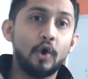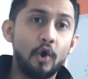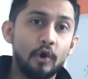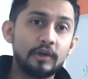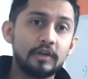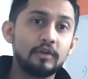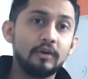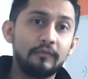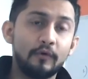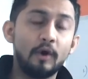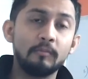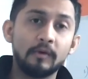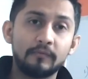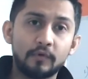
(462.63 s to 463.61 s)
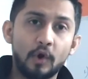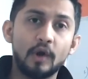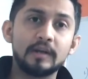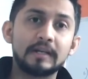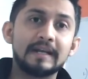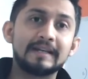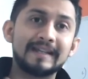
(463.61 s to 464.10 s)
Audio form of
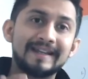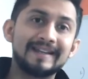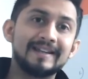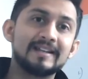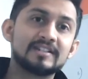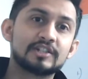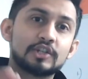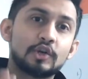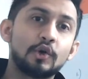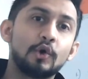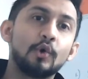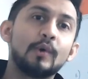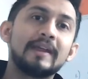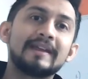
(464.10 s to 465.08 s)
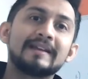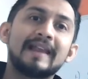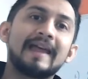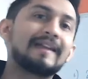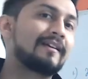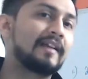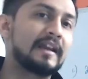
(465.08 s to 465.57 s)
content is growing
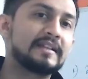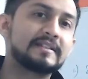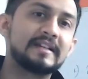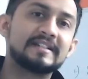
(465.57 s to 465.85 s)
like crazy.